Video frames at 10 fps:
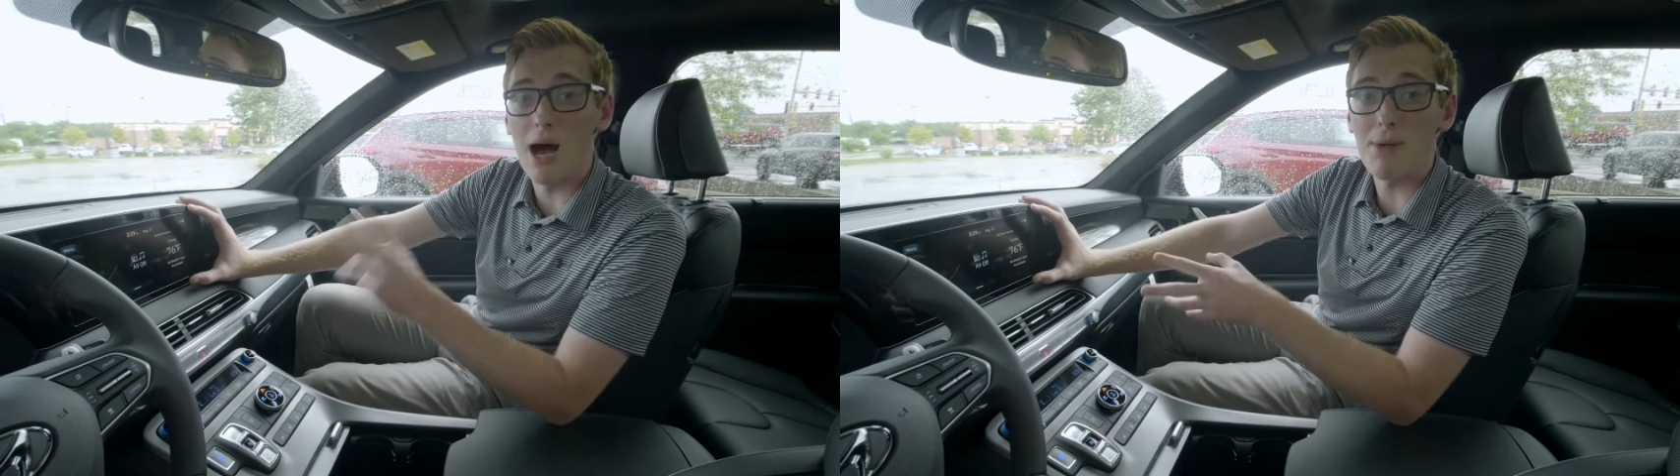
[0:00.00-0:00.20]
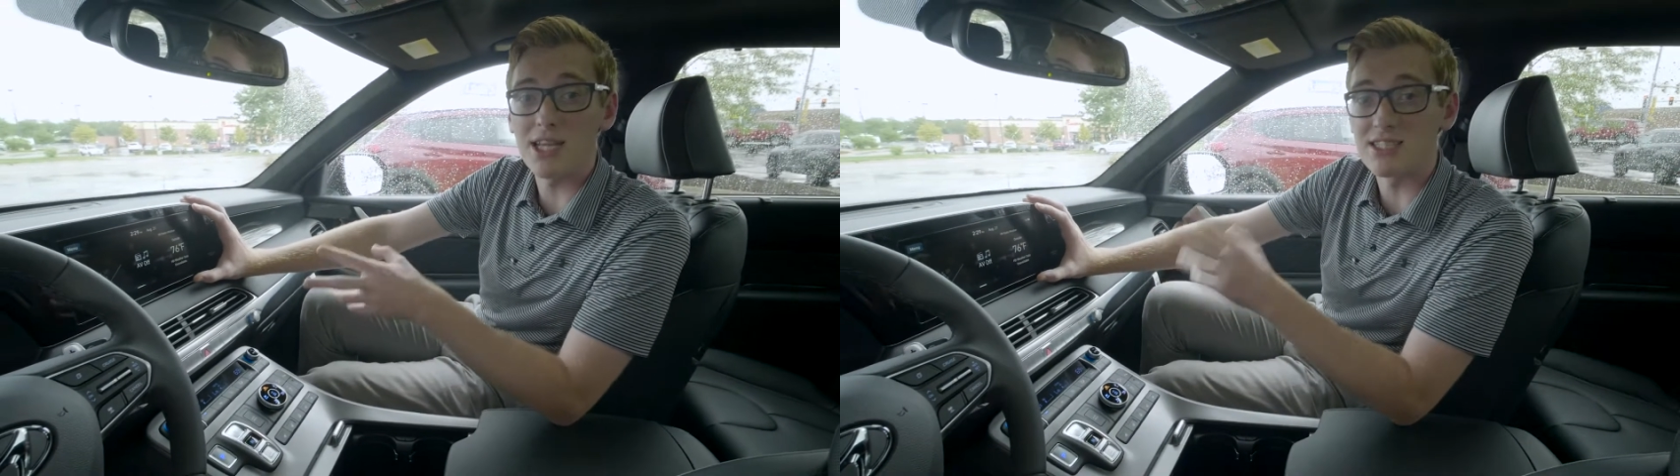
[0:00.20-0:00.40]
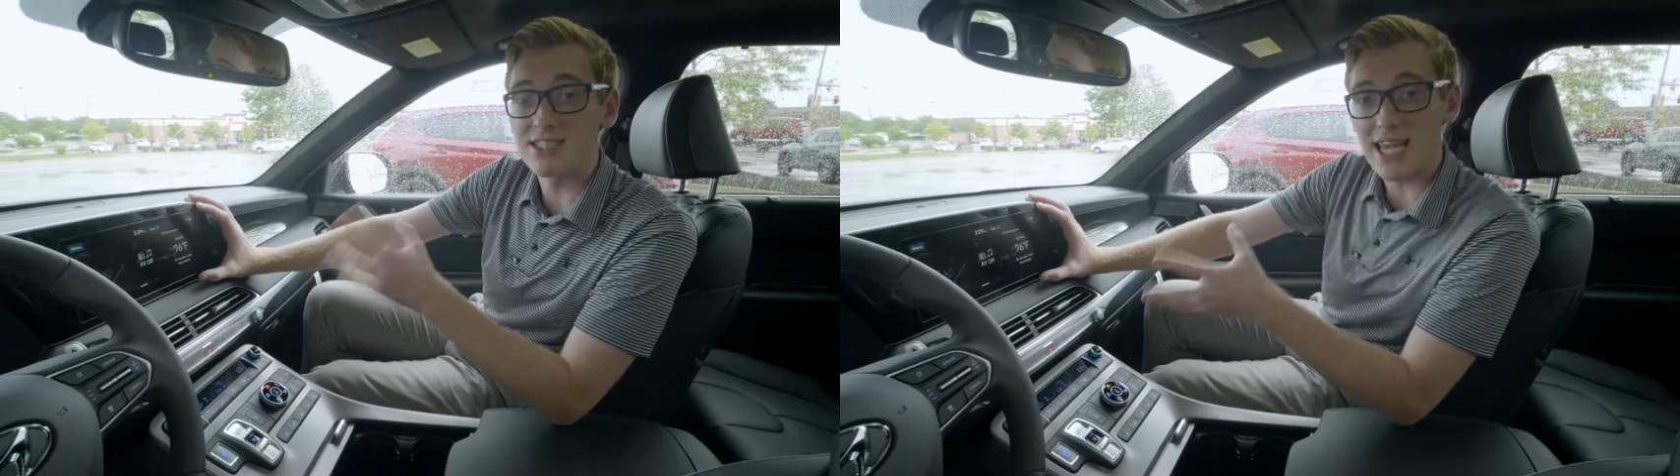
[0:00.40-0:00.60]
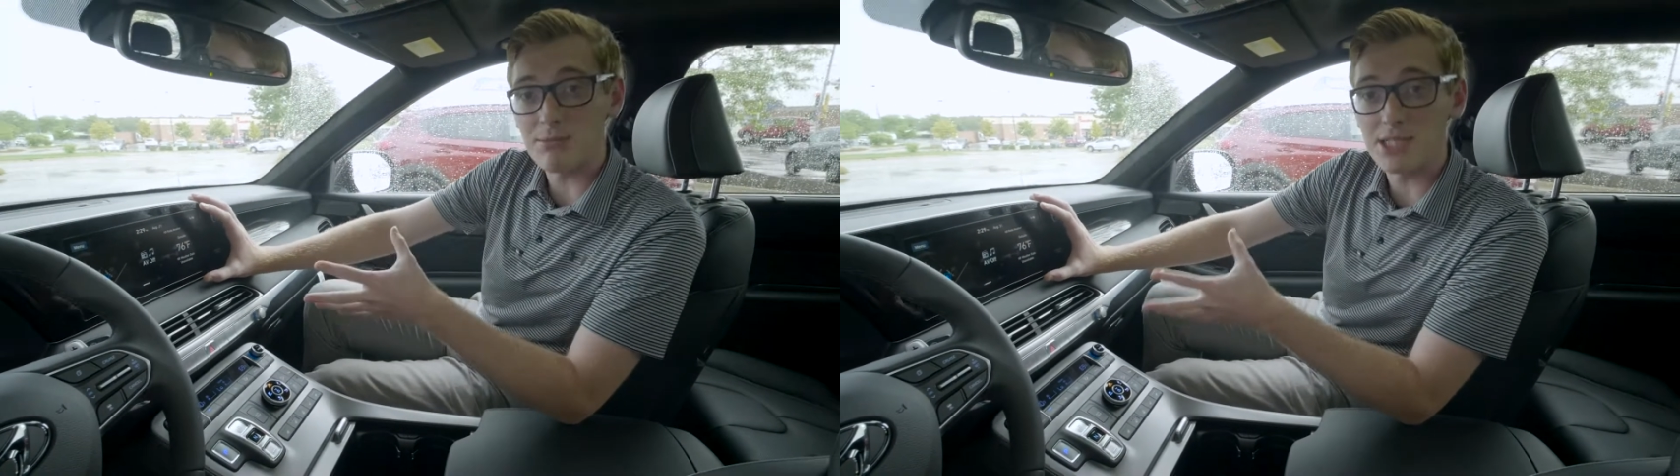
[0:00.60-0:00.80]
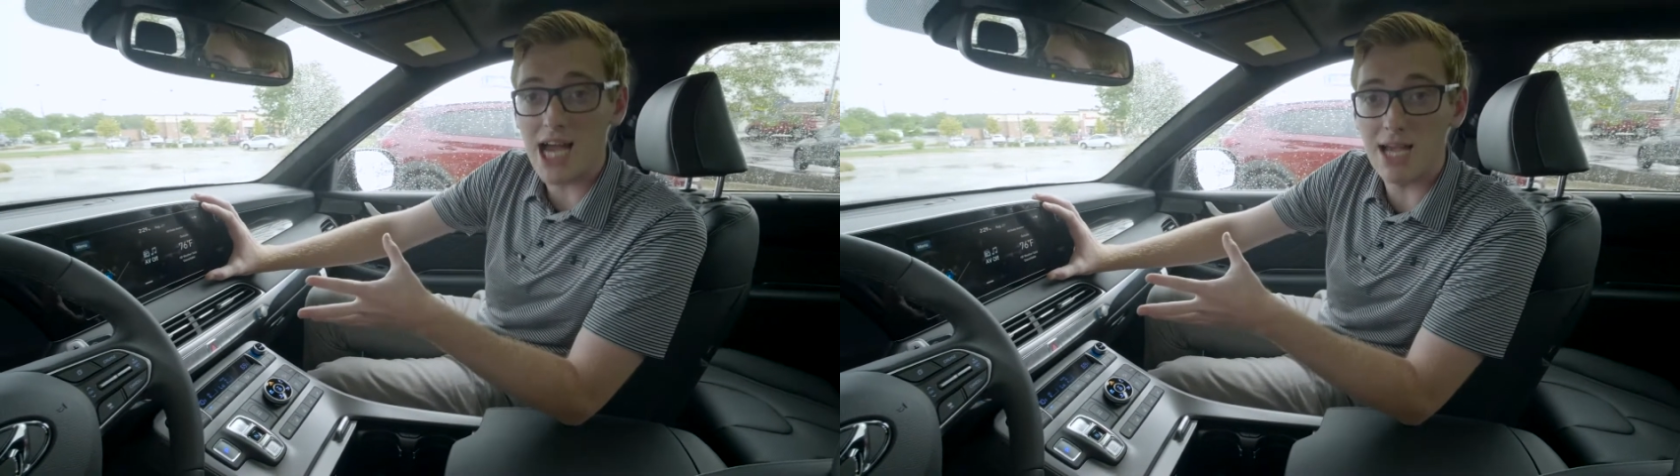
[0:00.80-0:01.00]
up at the
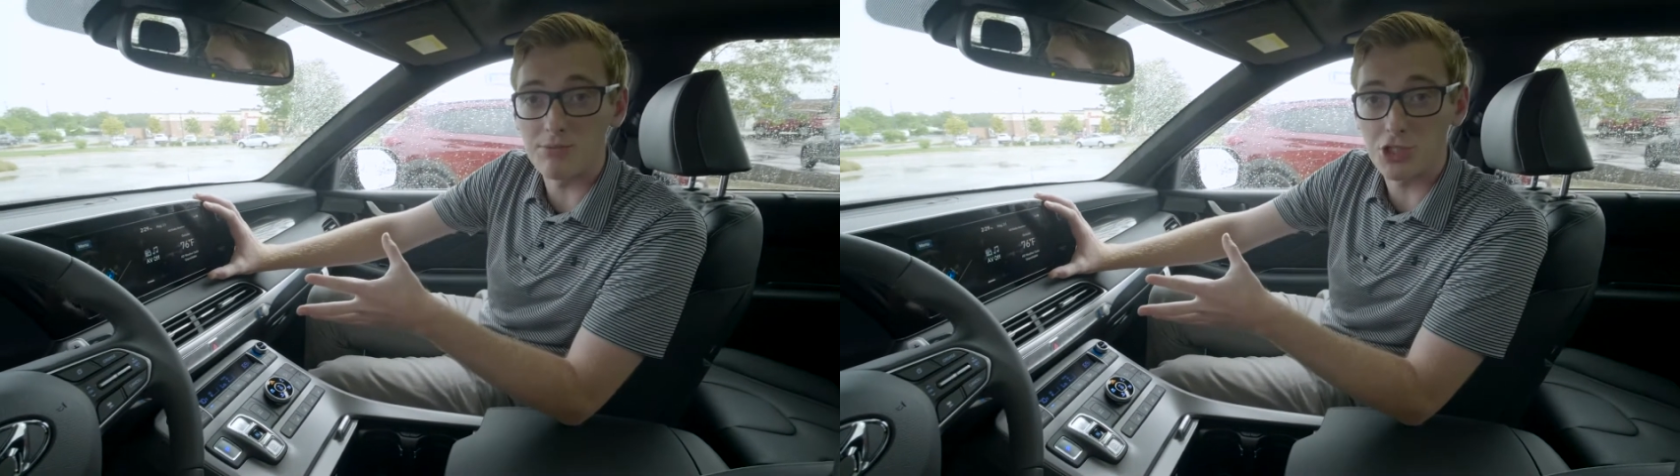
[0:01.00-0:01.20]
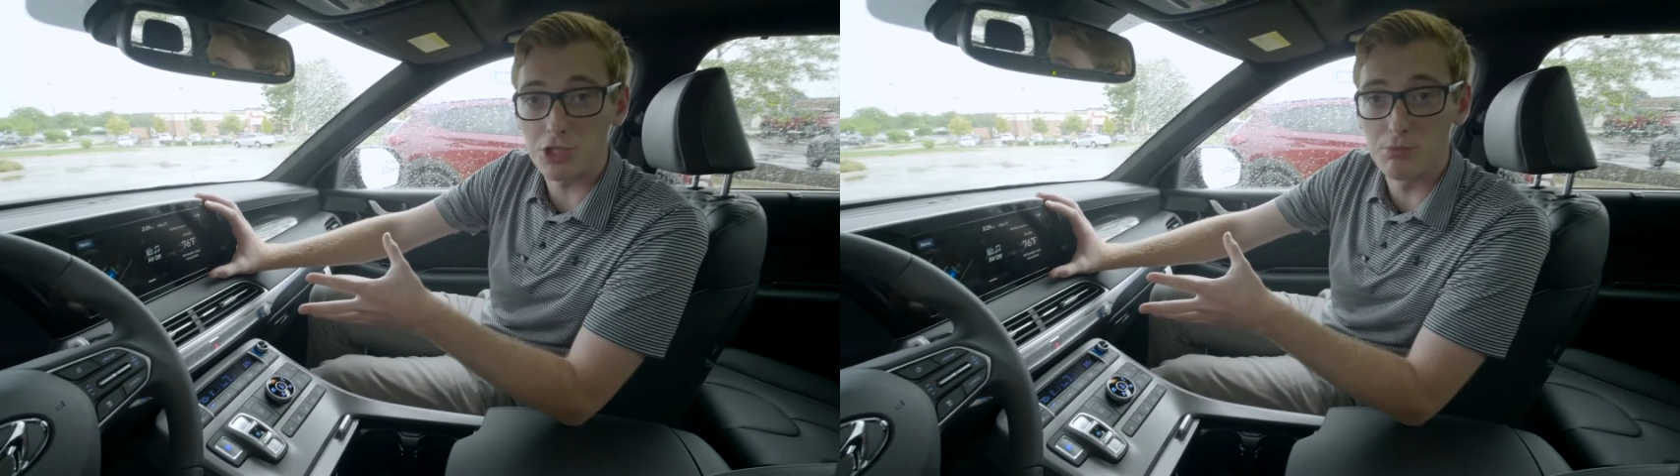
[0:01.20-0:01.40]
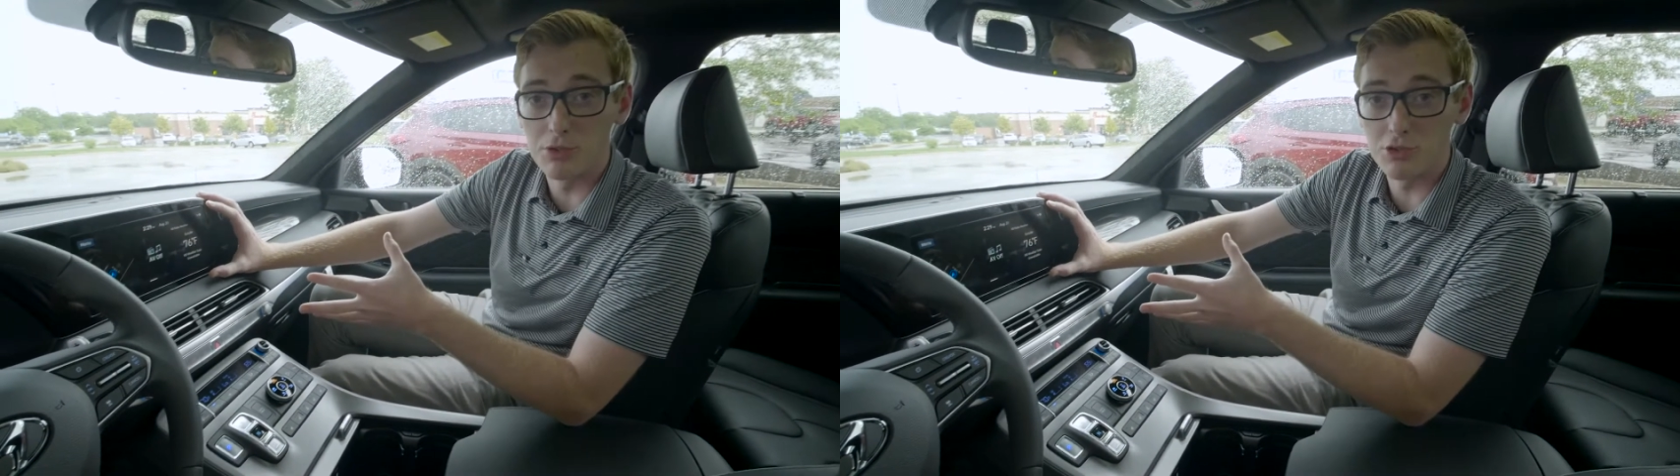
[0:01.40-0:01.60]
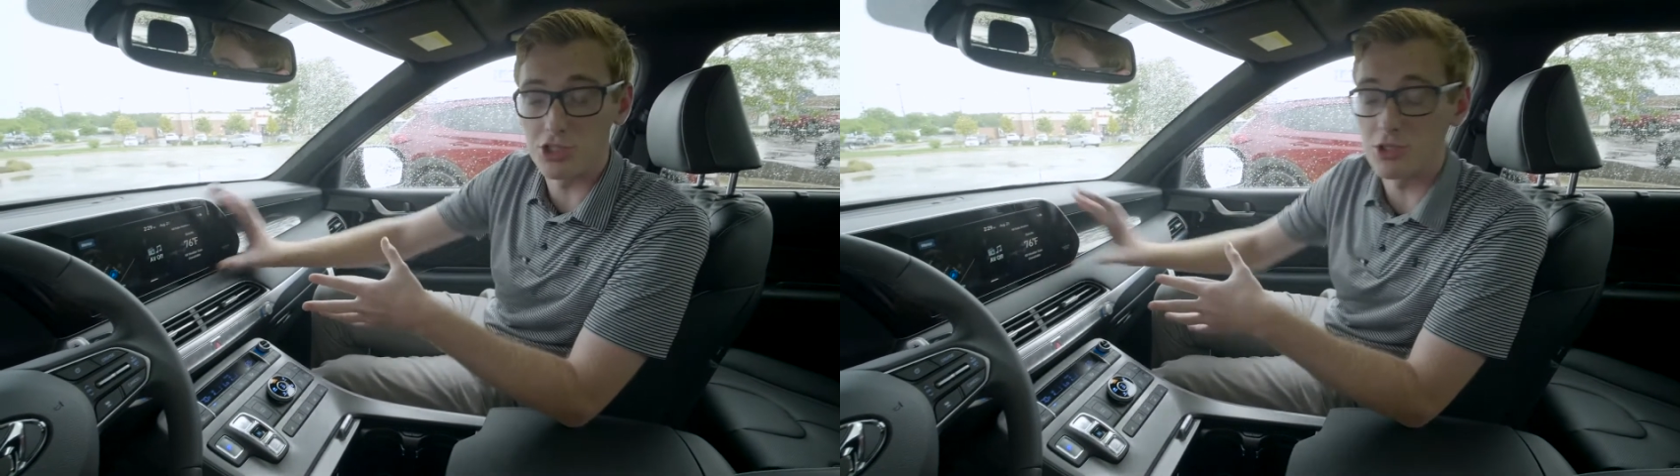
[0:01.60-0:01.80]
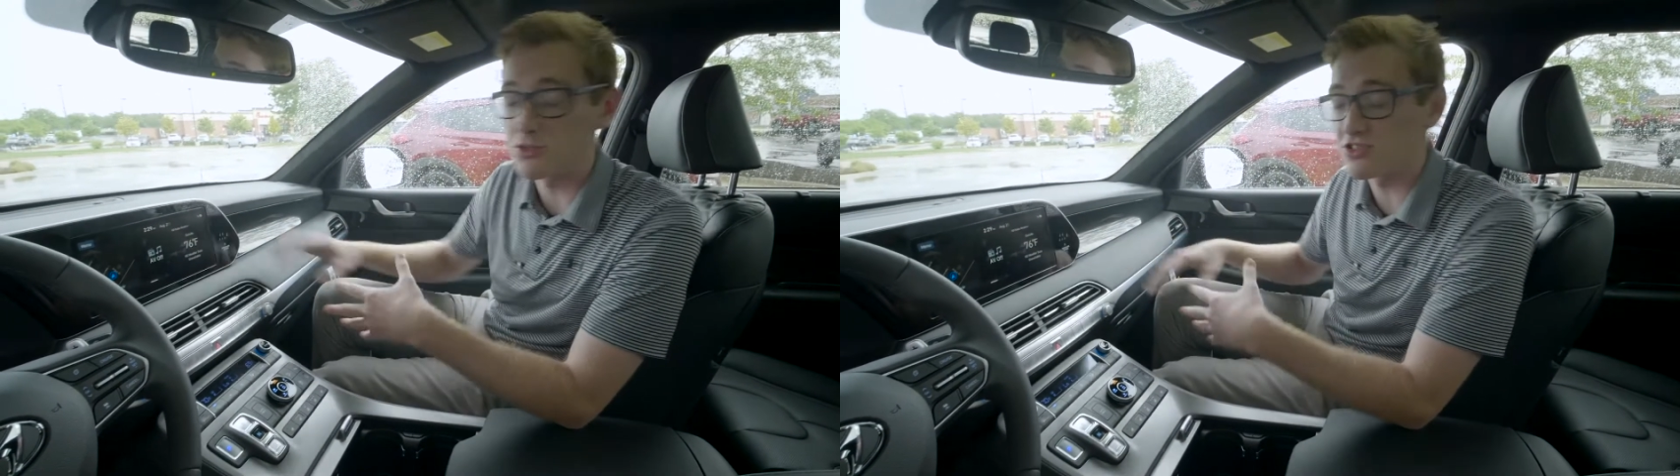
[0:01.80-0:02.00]
same time to your Bluetooth.